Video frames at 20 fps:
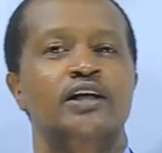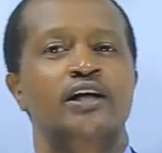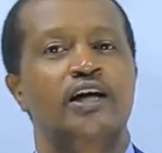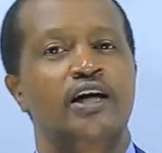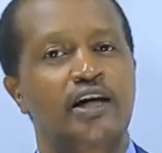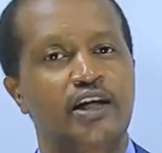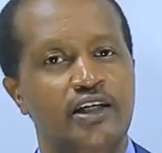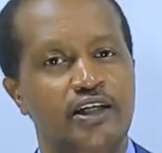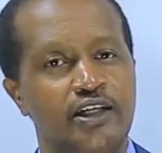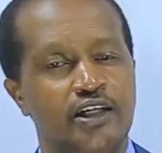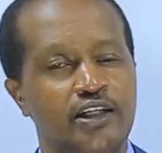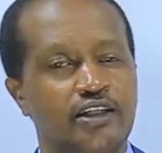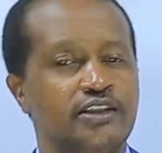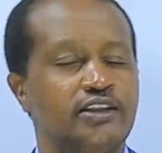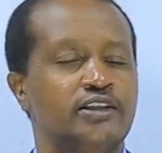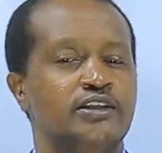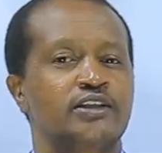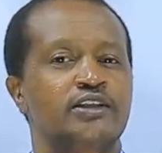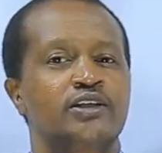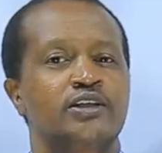
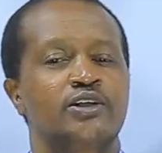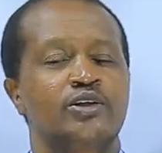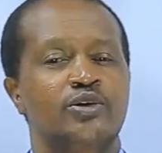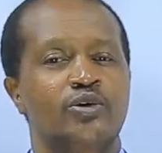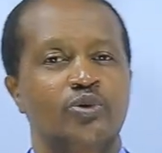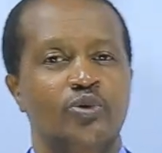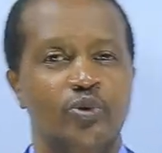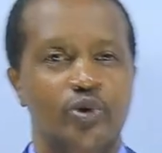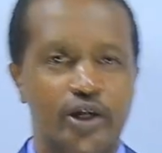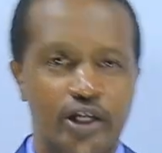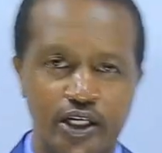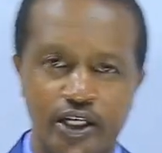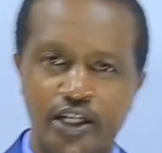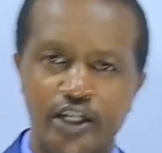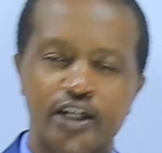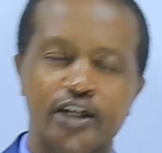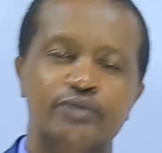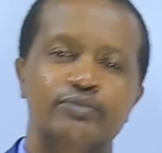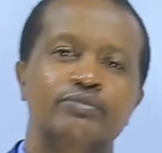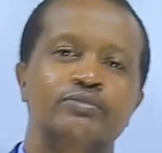Learners,
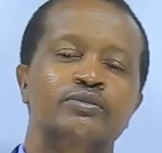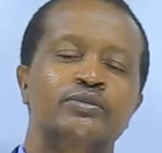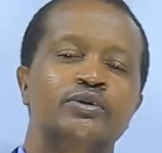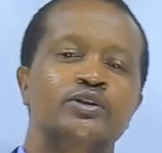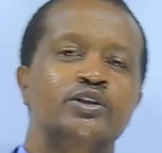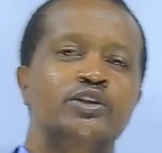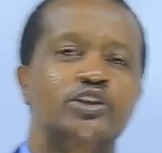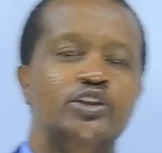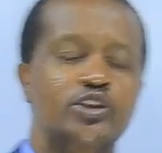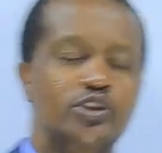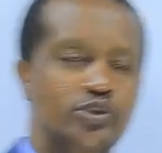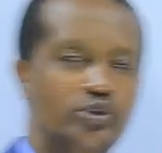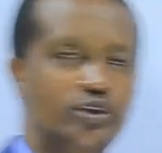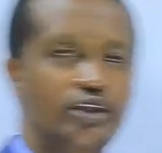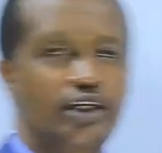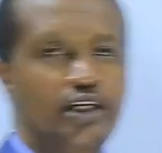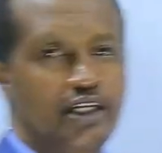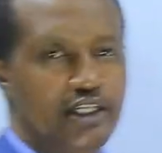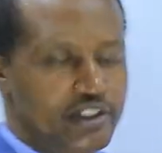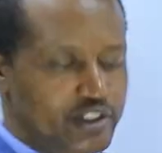welcome to
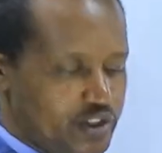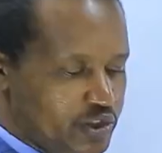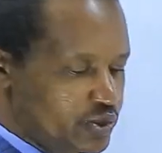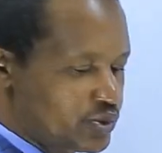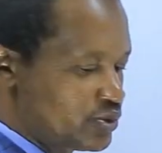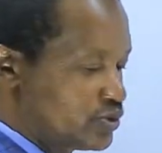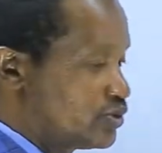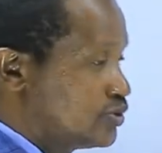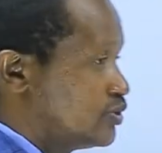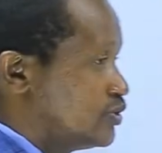the lesson.